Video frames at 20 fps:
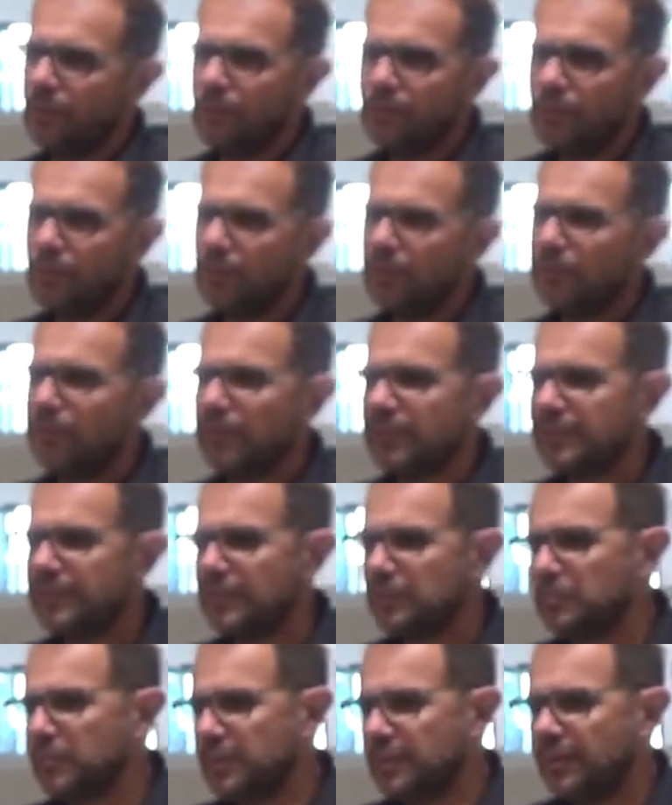Well, first,
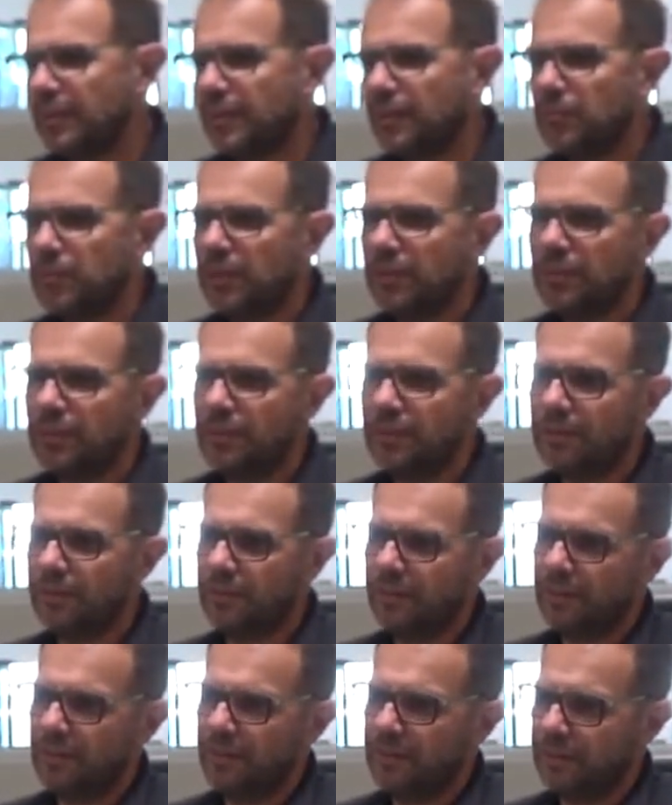let me say, I mean, the,
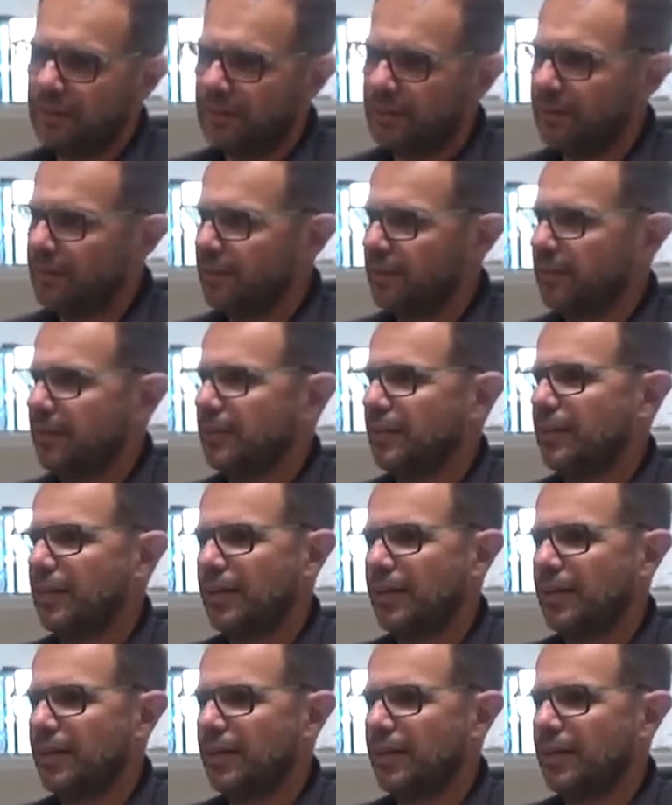the